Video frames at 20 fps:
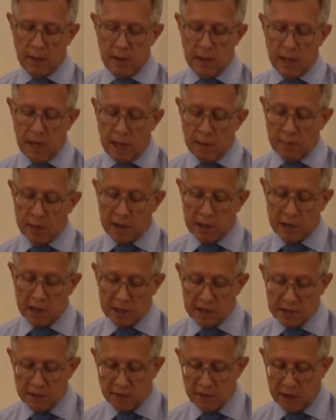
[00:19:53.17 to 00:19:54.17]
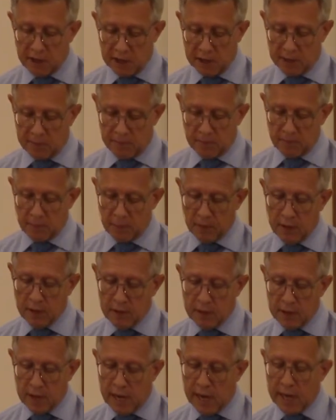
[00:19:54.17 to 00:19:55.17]
And because of him,
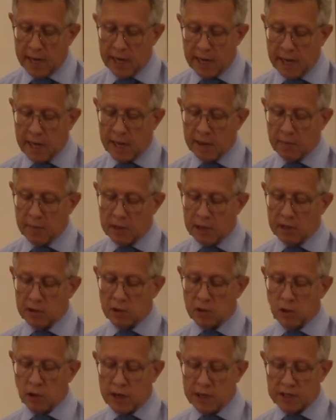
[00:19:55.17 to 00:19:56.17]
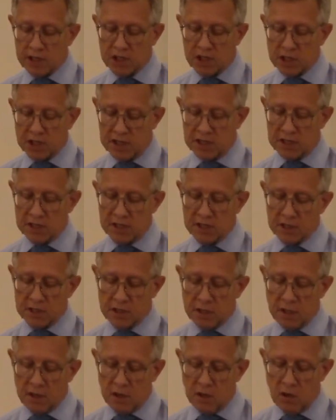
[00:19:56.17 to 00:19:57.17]
I am in Christ Jesus,
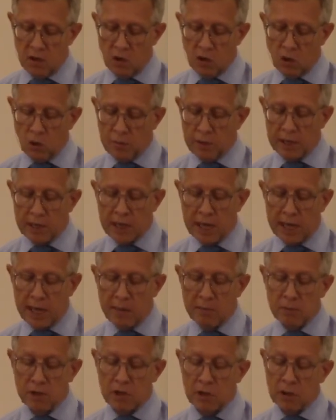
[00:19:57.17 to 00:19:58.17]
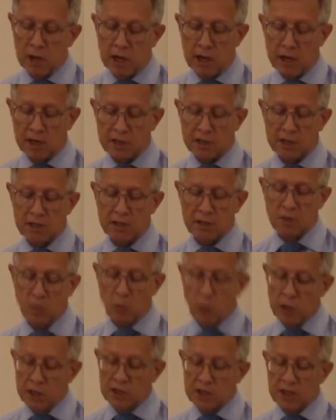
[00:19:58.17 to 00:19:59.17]
who became to us
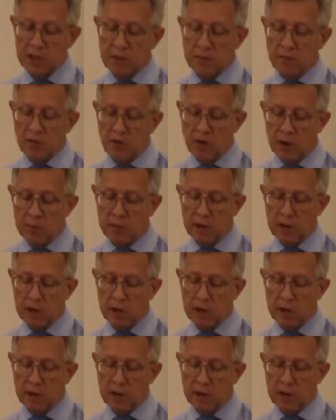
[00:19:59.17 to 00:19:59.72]
wisdom from